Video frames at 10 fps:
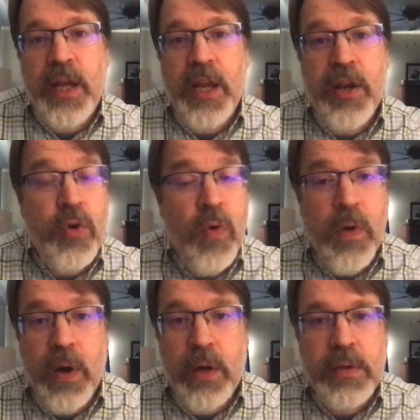
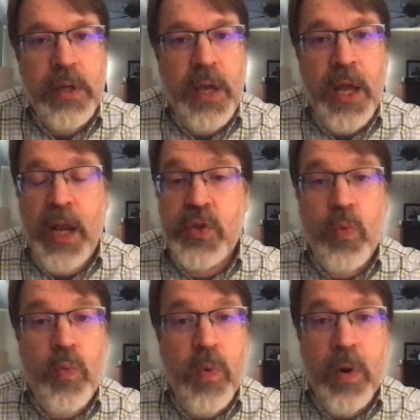endure, and it's
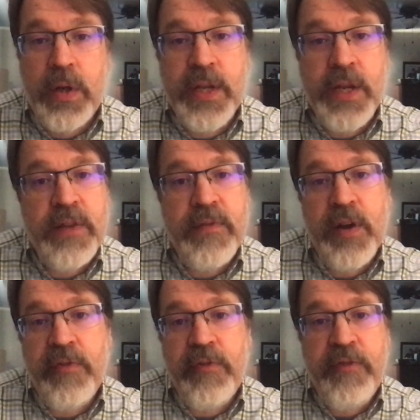worked into the
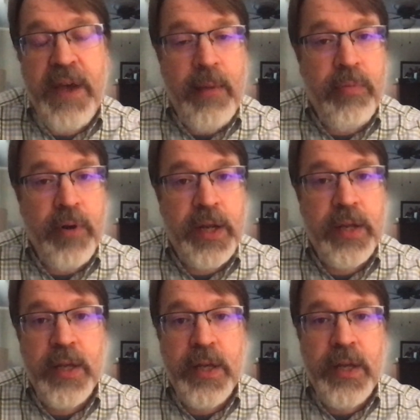very fabric
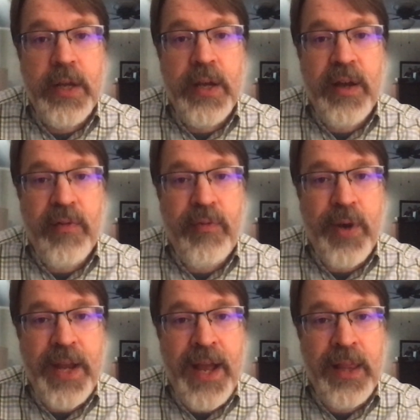of
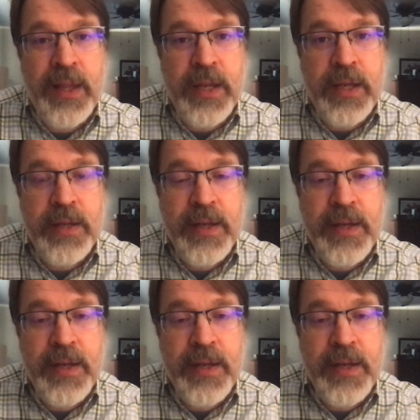reality.